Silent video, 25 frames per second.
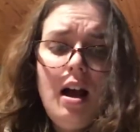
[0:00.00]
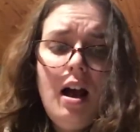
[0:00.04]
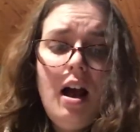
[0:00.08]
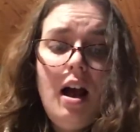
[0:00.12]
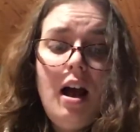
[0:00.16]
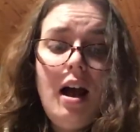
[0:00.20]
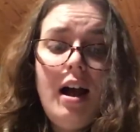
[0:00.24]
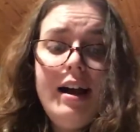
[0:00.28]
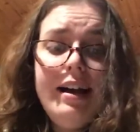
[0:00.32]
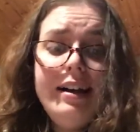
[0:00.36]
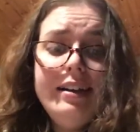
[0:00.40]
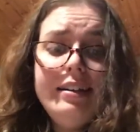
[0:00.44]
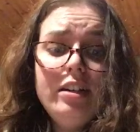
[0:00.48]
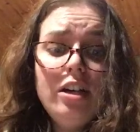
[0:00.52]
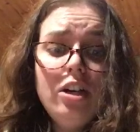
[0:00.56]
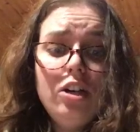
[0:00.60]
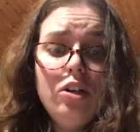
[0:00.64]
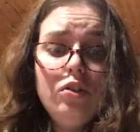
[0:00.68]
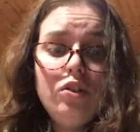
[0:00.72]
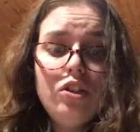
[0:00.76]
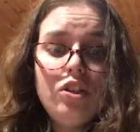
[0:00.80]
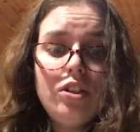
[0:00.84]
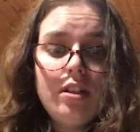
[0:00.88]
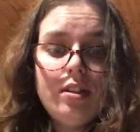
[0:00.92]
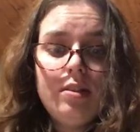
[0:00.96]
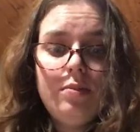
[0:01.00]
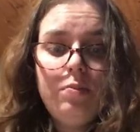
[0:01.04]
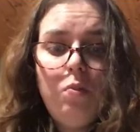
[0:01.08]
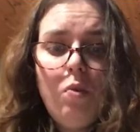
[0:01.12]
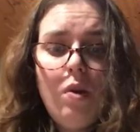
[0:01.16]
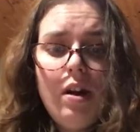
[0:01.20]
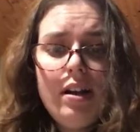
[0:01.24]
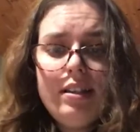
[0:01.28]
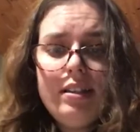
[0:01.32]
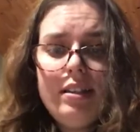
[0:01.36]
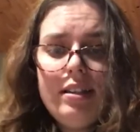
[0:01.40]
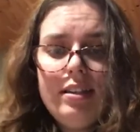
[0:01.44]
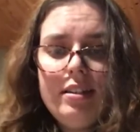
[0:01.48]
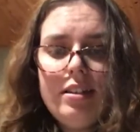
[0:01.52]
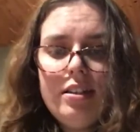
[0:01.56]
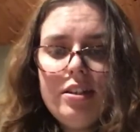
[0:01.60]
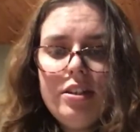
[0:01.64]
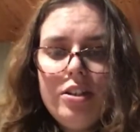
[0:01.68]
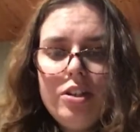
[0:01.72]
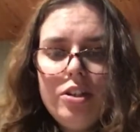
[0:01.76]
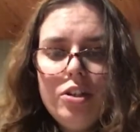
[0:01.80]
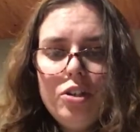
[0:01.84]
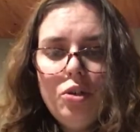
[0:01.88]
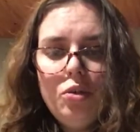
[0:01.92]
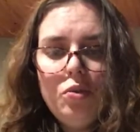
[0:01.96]
I know just what to
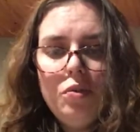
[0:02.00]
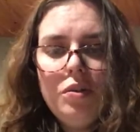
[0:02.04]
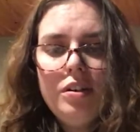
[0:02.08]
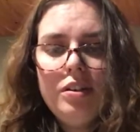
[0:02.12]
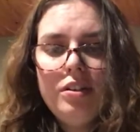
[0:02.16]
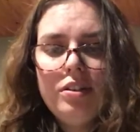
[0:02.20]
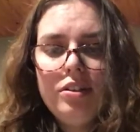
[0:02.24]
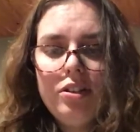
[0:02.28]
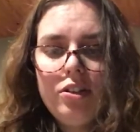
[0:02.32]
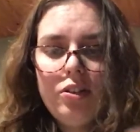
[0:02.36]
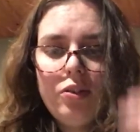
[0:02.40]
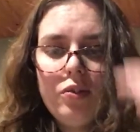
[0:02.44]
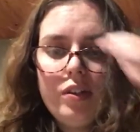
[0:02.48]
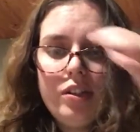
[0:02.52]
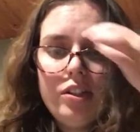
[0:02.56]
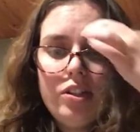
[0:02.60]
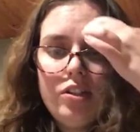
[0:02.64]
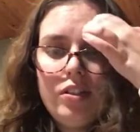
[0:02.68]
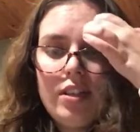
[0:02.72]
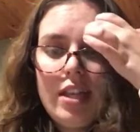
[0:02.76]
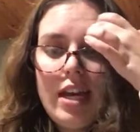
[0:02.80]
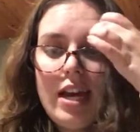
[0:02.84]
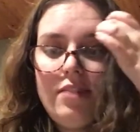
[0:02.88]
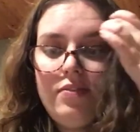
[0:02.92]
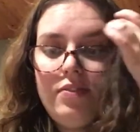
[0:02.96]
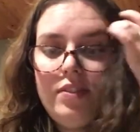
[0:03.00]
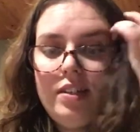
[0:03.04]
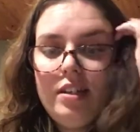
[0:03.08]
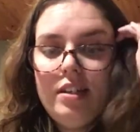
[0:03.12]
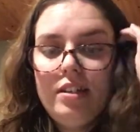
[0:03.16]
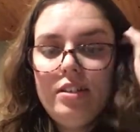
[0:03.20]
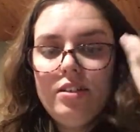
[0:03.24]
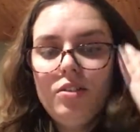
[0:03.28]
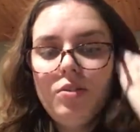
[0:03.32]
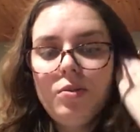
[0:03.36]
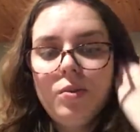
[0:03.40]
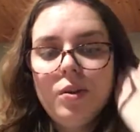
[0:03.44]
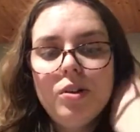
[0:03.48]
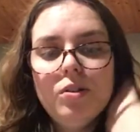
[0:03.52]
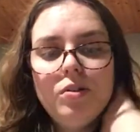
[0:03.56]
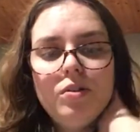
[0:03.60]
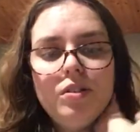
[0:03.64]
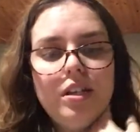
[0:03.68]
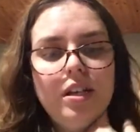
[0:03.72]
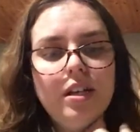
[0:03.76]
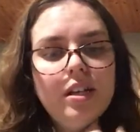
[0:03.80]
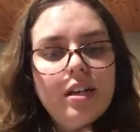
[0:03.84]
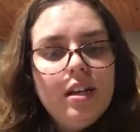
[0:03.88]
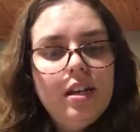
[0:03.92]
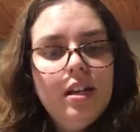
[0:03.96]
do, the Grinch laughed in his
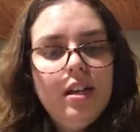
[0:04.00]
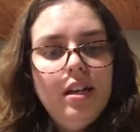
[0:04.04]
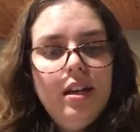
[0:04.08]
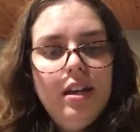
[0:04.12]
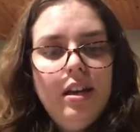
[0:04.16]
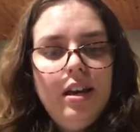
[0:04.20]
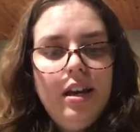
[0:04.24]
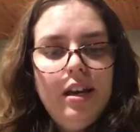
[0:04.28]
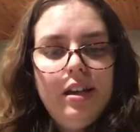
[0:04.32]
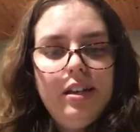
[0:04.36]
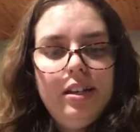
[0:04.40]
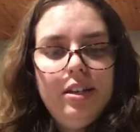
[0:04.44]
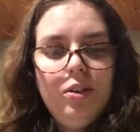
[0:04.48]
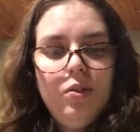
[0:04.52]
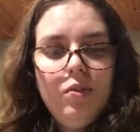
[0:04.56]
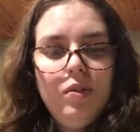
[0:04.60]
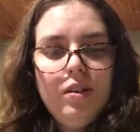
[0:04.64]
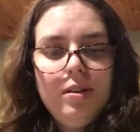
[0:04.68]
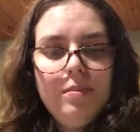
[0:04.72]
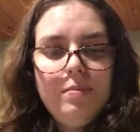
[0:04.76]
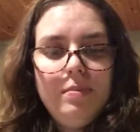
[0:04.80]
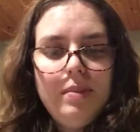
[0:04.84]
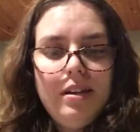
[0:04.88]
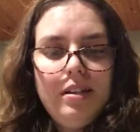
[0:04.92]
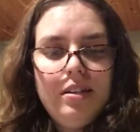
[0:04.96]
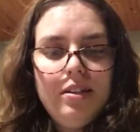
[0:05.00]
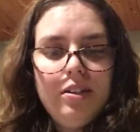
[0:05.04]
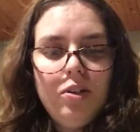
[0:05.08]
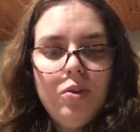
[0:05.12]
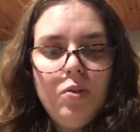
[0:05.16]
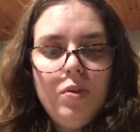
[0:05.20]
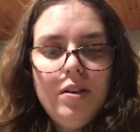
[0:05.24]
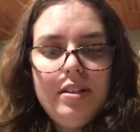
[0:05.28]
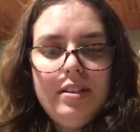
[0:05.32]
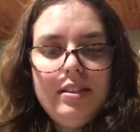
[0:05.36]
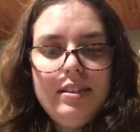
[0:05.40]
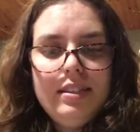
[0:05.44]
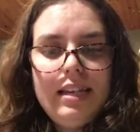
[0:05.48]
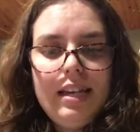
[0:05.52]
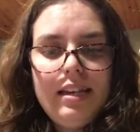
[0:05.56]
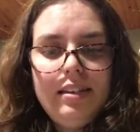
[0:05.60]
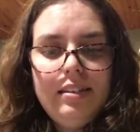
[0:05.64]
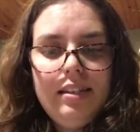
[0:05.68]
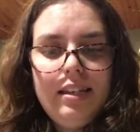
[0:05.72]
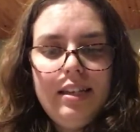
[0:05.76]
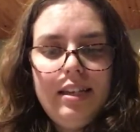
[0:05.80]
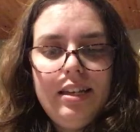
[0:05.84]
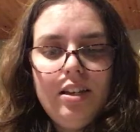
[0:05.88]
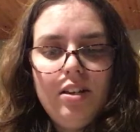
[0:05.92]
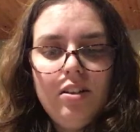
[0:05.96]
throat, and he made a quick
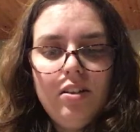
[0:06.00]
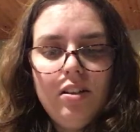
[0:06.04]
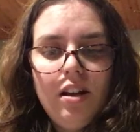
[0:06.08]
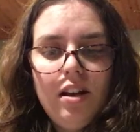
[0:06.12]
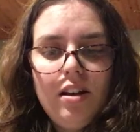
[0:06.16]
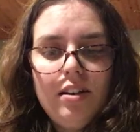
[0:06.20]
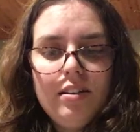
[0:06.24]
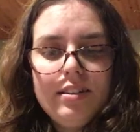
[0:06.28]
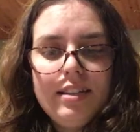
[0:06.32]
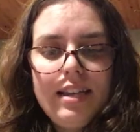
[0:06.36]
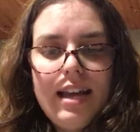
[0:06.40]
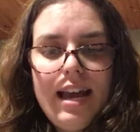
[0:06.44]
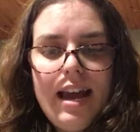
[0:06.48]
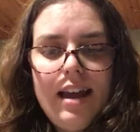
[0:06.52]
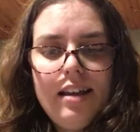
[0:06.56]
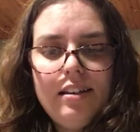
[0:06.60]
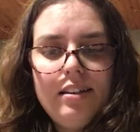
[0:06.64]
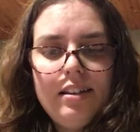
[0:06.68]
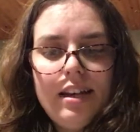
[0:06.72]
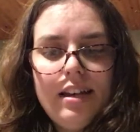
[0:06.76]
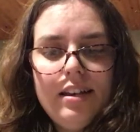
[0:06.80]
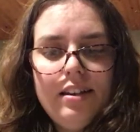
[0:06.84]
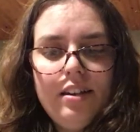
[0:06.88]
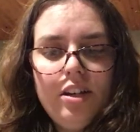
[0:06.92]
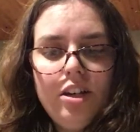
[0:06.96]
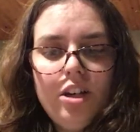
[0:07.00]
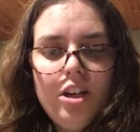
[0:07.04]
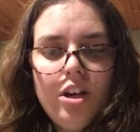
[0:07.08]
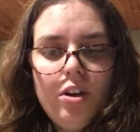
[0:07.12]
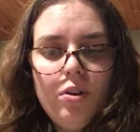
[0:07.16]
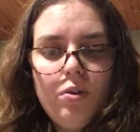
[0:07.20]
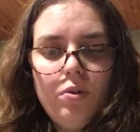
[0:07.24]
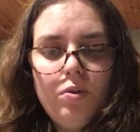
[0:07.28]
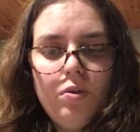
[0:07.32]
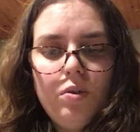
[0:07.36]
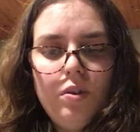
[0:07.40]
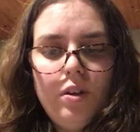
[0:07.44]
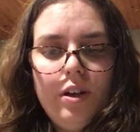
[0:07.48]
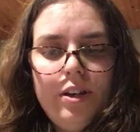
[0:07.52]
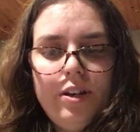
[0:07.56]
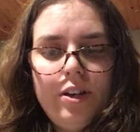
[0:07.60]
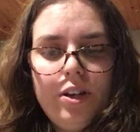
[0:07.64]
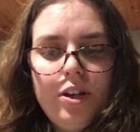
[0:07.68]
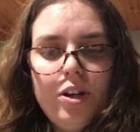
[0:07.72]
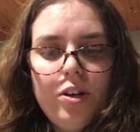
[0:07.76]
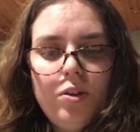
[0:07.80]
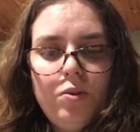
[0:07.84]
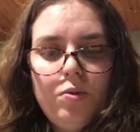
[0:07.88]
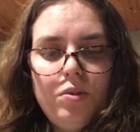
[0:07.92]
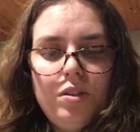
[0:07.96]
Santa Claus hat and a
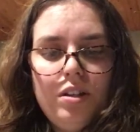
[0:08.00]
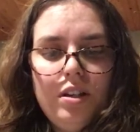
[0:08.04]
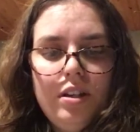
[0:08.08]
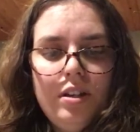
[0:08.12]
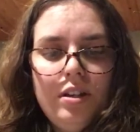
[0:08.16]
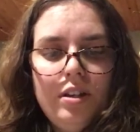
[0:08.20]
coat.